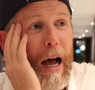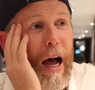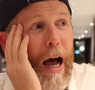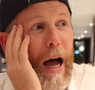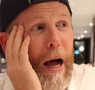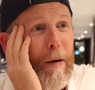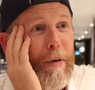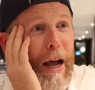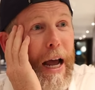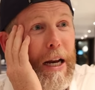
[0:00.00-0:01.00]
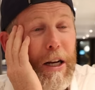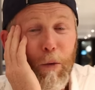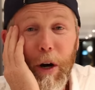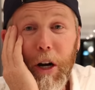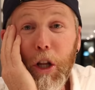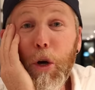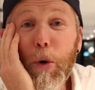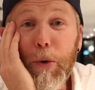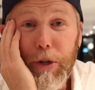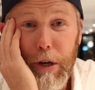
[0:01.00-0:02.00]
uh, at we're at
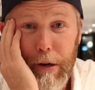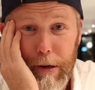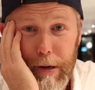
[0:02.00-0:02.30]
Lou's.